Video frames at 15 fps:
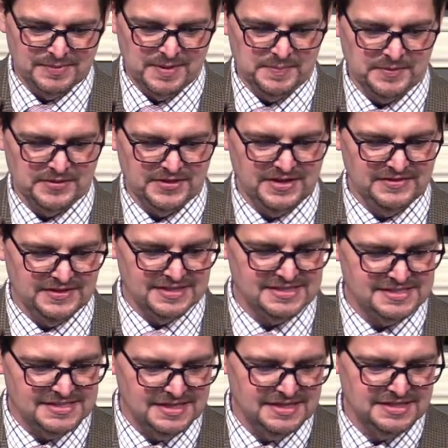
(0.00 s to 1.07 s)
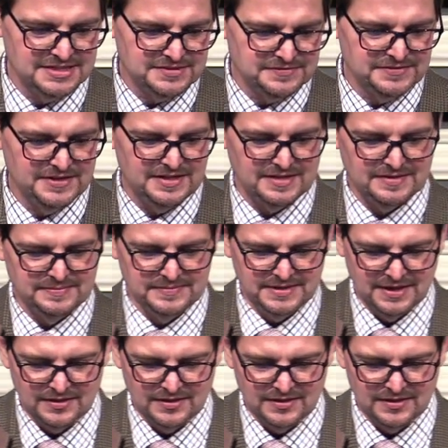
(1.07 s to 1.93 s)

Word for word: People think that sin is freedom